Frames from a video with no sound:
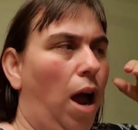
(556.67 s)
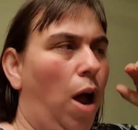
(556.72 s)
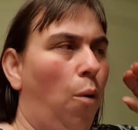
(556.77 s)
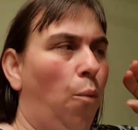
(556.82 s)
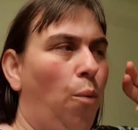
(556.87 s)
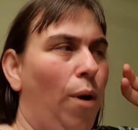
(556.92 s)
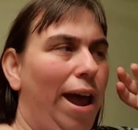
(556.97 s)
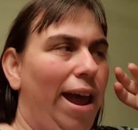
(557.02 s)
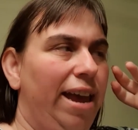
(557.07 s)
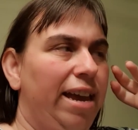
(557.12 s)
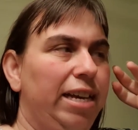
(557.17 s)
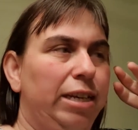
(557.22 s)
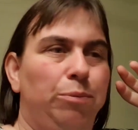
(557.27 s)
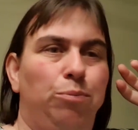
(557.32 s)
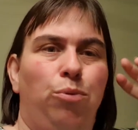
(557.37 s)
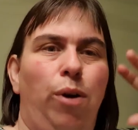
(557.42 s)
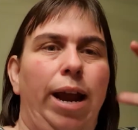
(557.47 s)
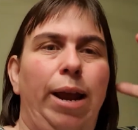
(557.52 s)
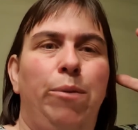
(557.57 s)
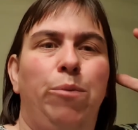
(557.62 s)
where his
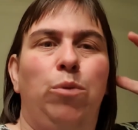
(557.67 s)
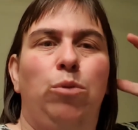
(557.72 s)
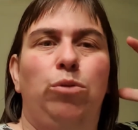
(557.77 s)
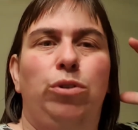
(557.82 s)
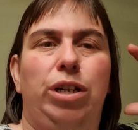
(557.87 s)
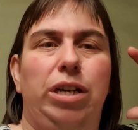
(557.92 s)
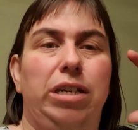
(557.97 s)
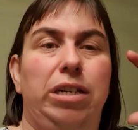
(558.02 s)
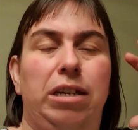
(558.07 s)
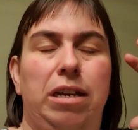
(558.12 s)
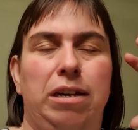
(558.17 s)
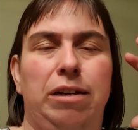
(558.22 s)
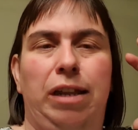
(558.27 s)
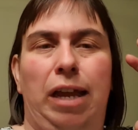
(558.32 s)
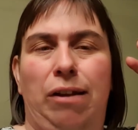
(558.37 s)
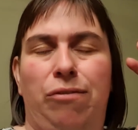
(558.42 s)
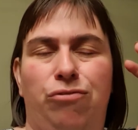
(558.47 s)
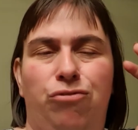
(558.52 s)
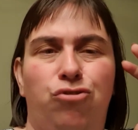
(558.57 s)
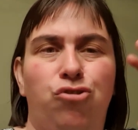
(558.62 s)
brain will just
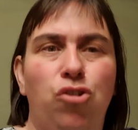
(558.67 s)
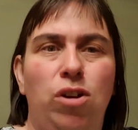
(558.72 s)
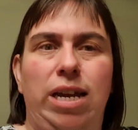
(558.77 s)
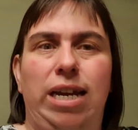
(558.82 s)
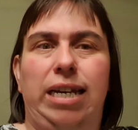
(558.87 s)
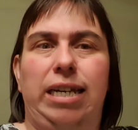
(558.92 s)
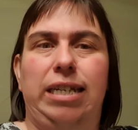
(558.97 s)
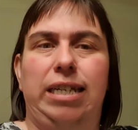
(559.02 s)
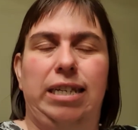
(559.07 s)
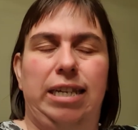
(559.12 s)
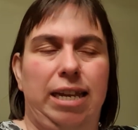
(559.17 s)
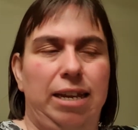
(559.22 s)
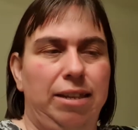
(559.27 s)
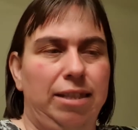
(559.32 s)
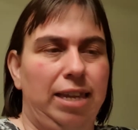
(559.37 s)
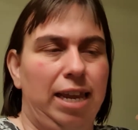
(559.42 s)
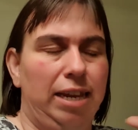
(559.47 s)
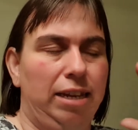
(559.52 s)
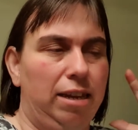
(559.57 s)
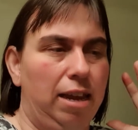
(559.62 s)
freeze,
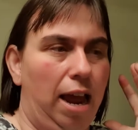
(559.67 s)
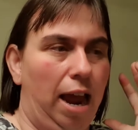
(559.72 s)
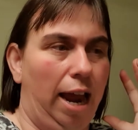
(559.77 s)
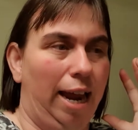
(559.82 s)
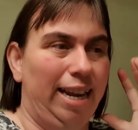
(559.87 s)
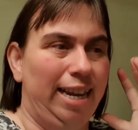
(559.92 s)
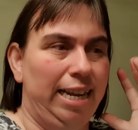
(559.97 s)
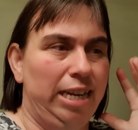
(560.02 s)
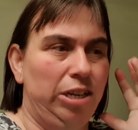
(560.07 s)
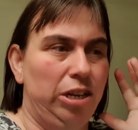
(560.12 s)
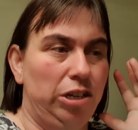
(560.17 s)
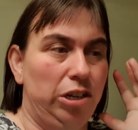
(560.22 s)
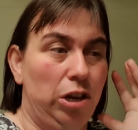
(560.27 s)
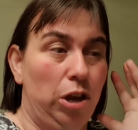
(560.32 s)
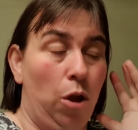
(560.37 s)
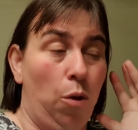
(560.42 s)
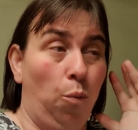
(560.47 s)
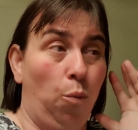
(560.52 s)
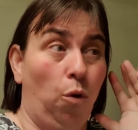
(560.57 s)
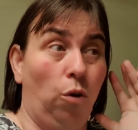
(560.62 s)
and he doesn't
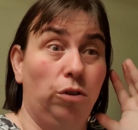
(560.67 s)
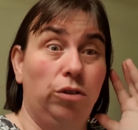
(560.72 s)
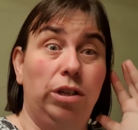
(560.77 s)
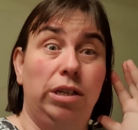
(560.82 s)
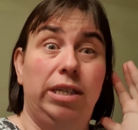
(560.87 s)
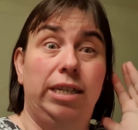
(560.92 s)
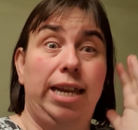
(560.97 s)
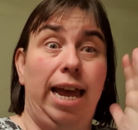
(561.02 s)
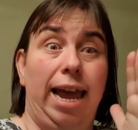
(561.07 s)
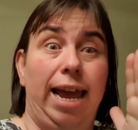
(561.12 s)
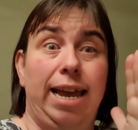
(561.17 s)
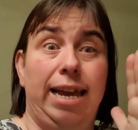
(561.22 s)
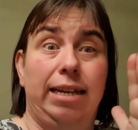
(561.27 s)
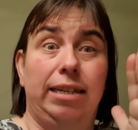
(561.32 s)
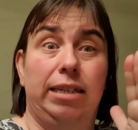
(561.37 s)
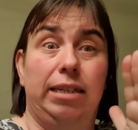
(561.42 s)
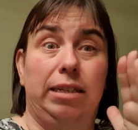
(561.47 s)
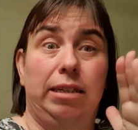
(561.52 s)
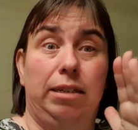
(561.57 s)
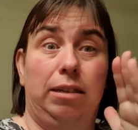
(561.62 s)
know what to say.
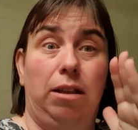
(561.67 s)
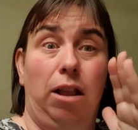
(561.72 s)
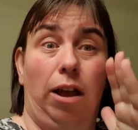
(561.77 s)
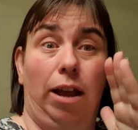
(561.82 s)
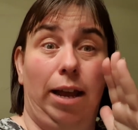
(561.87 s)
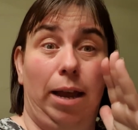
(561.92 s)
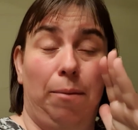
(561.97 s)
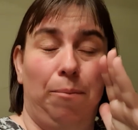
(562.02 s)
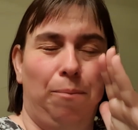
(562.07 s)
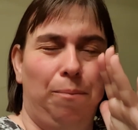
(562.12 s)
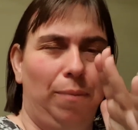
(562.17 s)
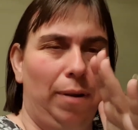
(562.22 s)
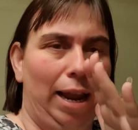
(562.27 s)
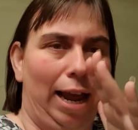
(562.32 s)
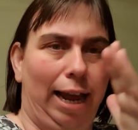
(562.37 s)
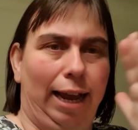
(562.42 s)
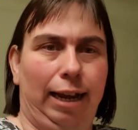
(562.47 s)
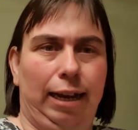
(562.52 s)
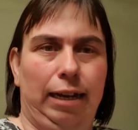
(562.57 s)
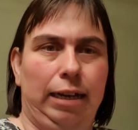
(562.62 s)
It's like a
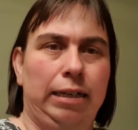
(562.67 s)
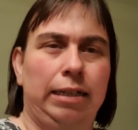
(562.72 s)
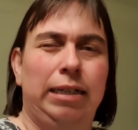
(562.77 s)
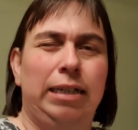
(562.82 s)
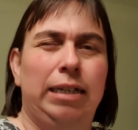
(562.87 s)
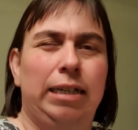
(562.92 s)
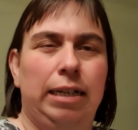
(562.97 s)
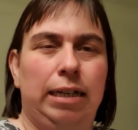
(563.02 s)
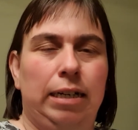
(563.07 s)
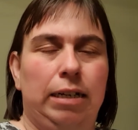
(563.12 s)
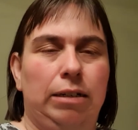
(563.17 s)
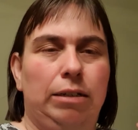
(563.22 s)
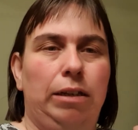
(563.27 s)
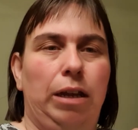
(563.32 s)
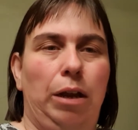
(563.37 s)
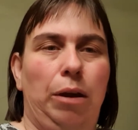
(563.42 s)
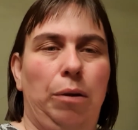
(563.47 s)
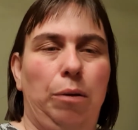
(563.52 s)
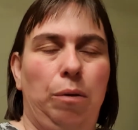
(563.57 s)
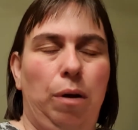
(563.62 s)
blank.
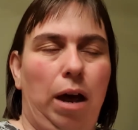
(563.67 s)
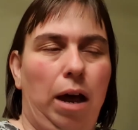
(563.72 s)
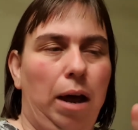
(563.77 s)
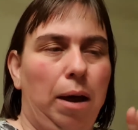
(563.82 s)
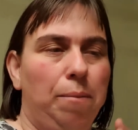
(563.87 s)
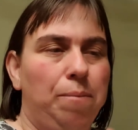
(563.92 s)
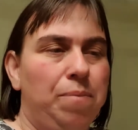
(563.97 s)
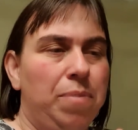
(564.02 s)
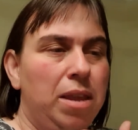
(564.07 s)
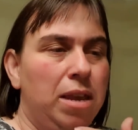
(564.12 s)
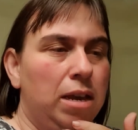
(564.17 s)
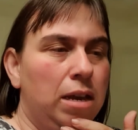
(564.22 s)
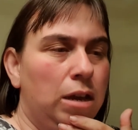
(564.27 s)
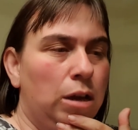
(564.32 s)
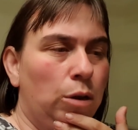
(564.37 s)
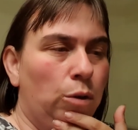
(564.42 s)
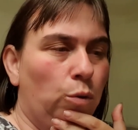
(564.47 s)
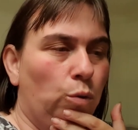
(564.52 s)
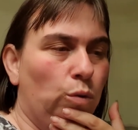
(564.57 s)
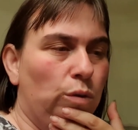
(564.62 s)

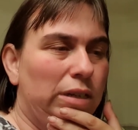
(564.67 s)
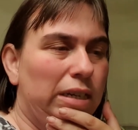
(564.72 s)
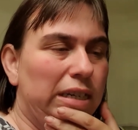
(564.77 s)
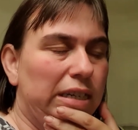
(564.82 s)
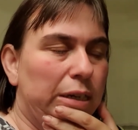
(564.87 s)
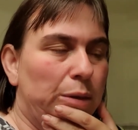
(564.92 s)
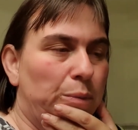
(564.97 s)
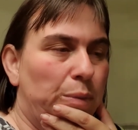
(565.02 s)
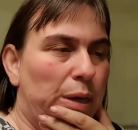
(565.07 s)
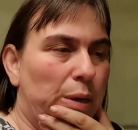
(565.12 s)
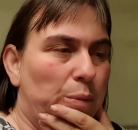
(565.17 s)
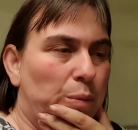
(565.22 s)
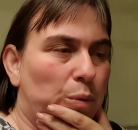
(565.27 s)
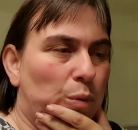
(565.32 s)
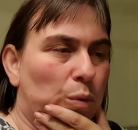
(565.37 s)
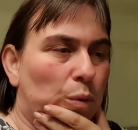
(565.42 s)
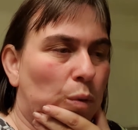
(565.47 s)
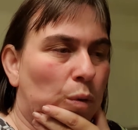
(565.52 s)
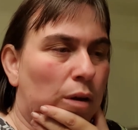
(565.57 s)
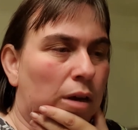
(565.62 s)
Autistic
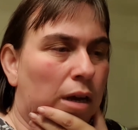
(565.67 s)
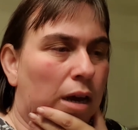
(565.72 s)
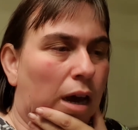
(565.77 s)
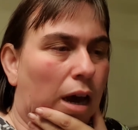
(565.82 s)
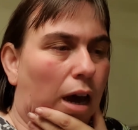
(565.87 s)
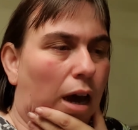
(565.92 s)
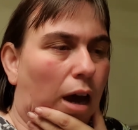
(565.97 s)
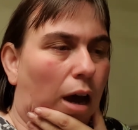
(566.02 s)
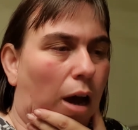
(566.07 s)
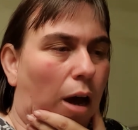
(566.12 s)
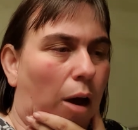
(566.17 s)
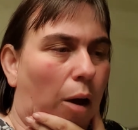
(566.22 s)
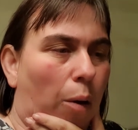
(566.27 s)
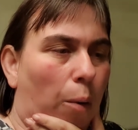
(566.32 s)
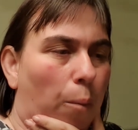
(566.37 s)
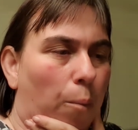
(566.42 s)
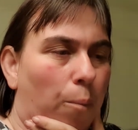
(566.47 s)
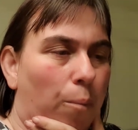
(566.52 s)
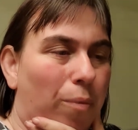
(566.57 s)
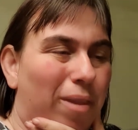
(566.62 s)
people,
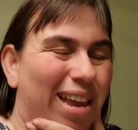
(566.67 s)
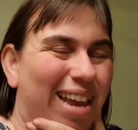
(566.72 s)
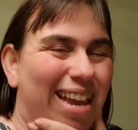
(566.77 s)
and